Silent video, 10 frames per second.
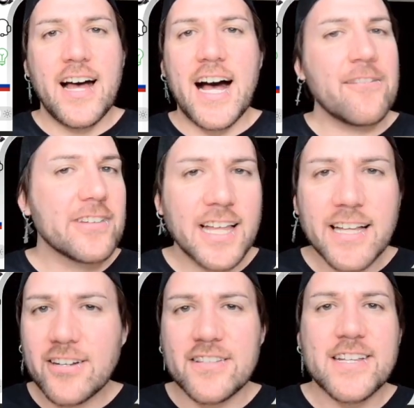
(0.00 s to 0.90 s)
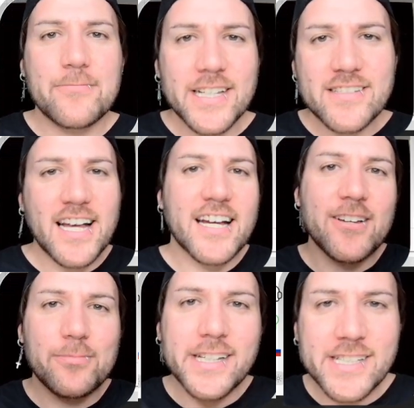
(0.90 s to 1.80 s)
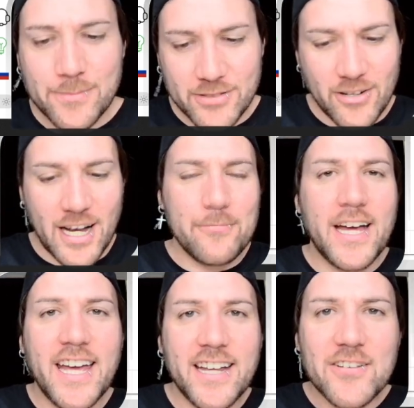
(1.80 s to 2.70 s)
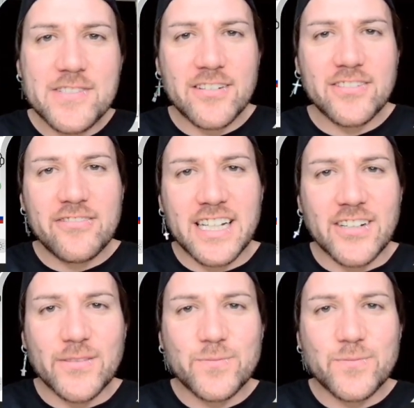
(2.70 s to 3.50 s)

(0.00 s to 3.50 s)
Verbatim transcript: uh, if you like the content, please like it, please subscribe, and I'll see you on another video.